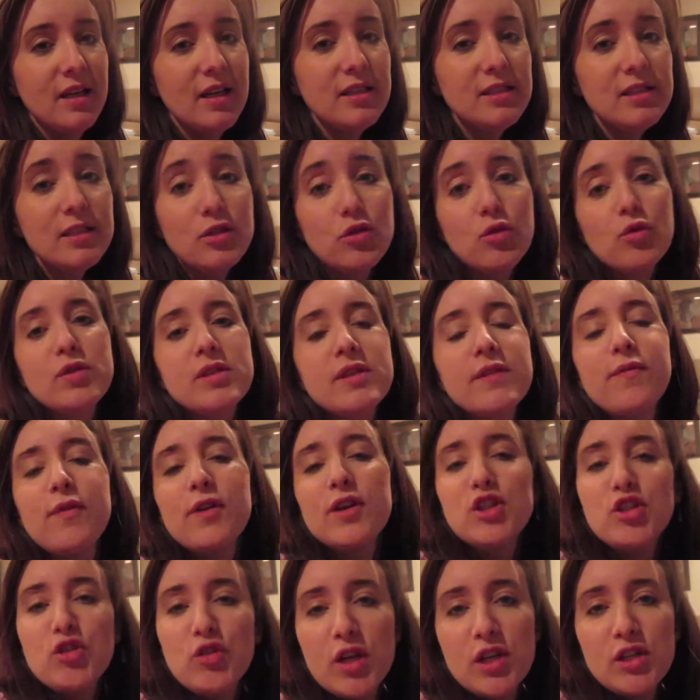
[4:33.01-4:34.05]
It's a source of
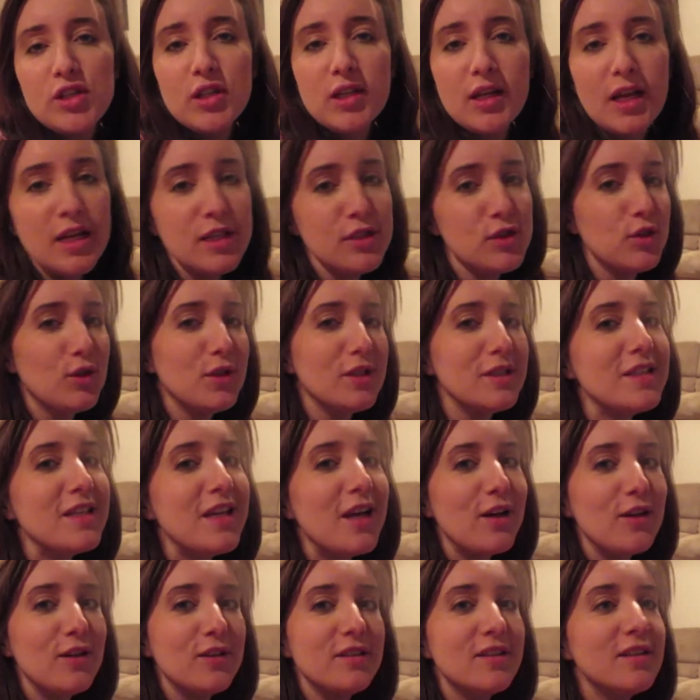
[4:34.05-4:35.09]
frustration, as you can
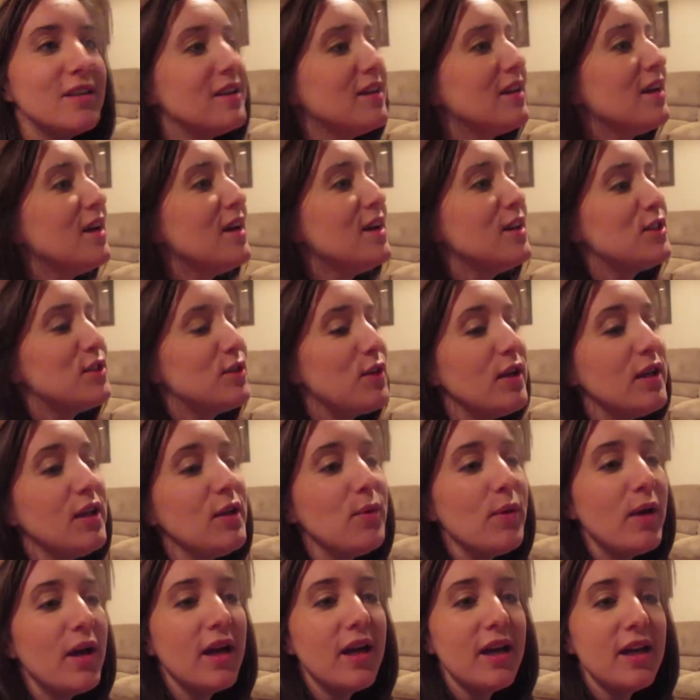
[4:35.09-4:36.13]
tell. So
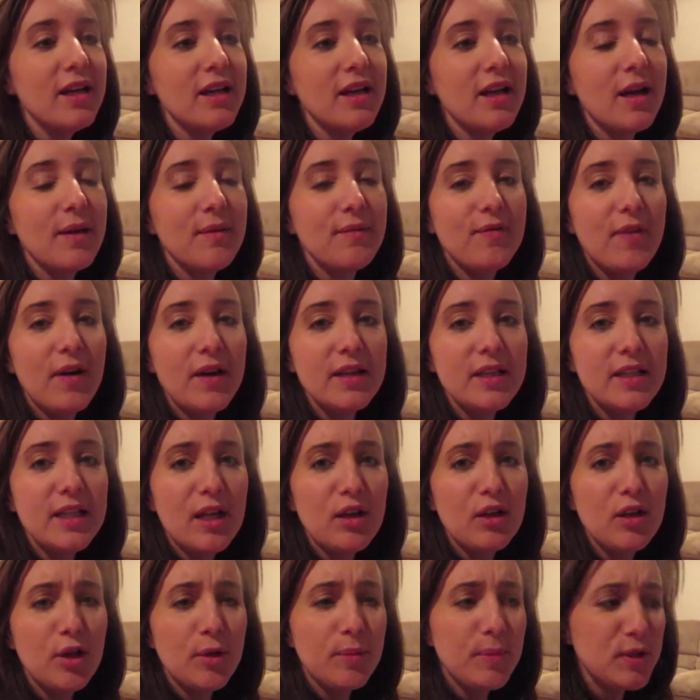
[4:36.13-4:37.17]
anyway, I'm finally
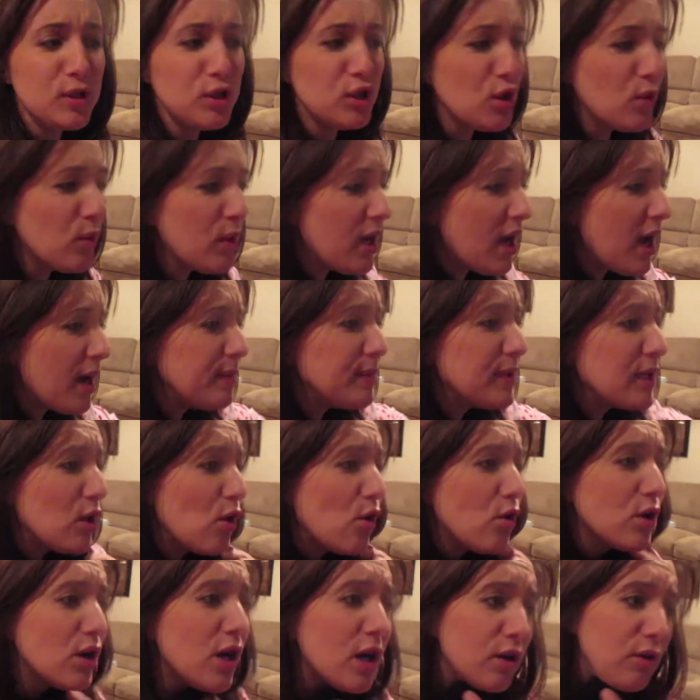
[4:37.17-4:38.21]
down here. But you know what? I'm like
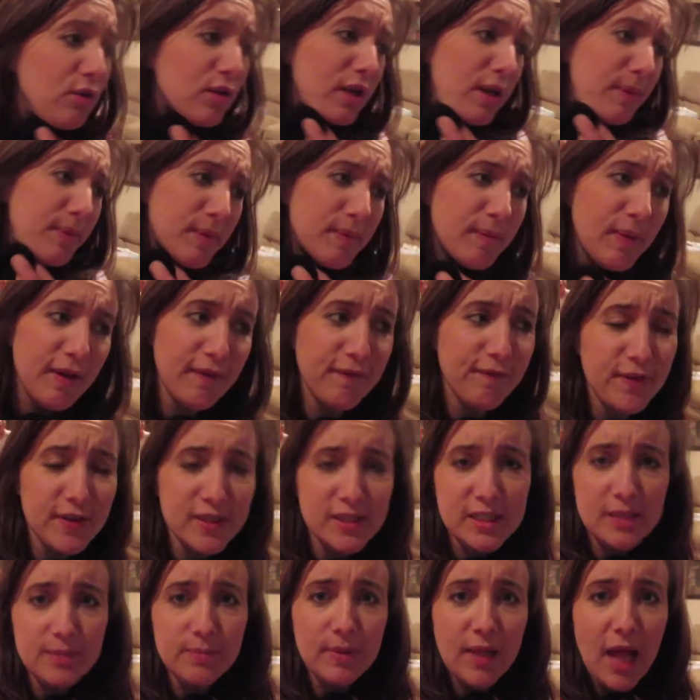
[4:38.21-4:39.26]
all cuddled up in my
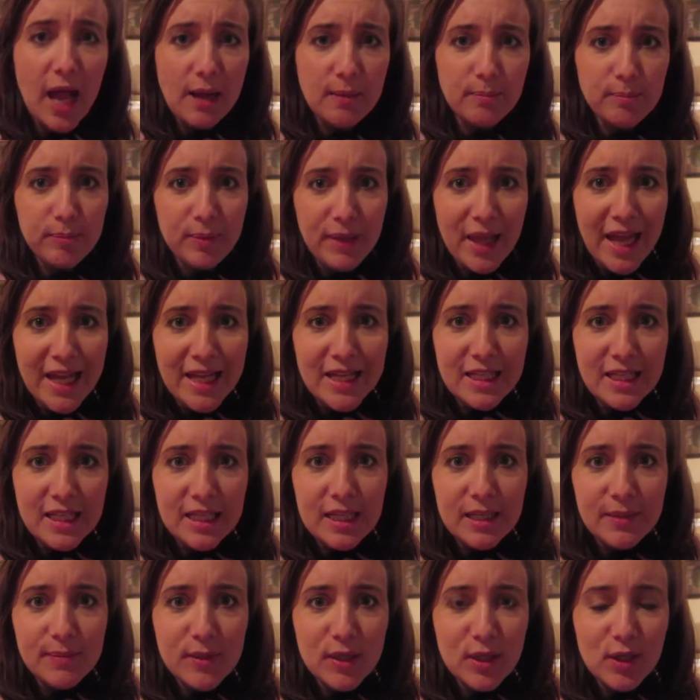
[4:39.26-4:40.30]
fuzzy black
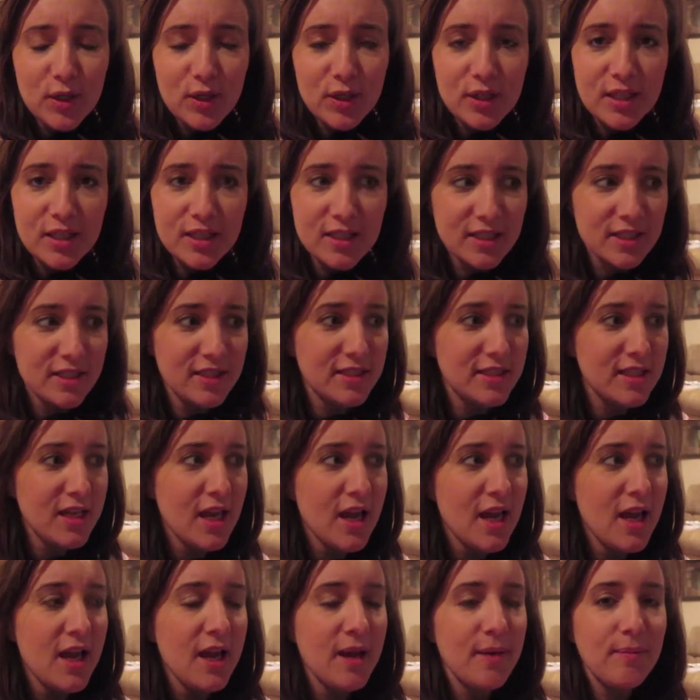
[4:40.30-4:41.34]
blankie because
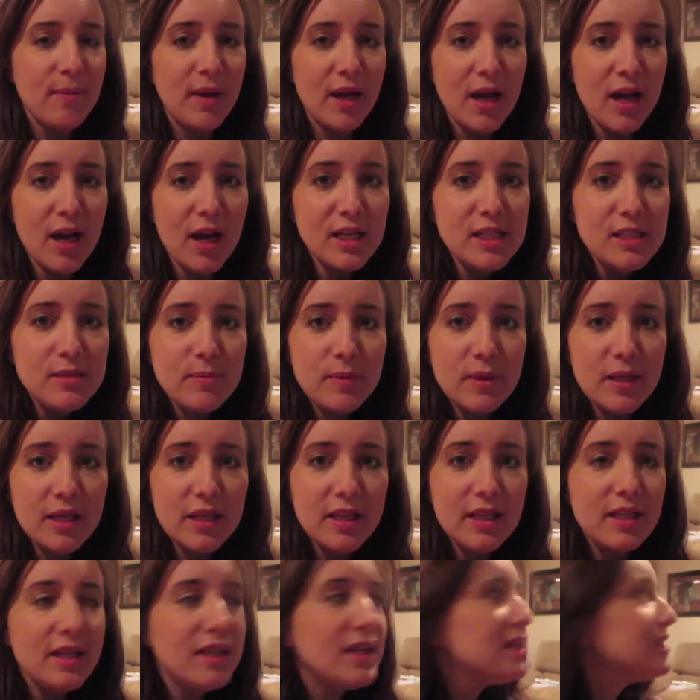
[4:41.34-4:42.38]
my husband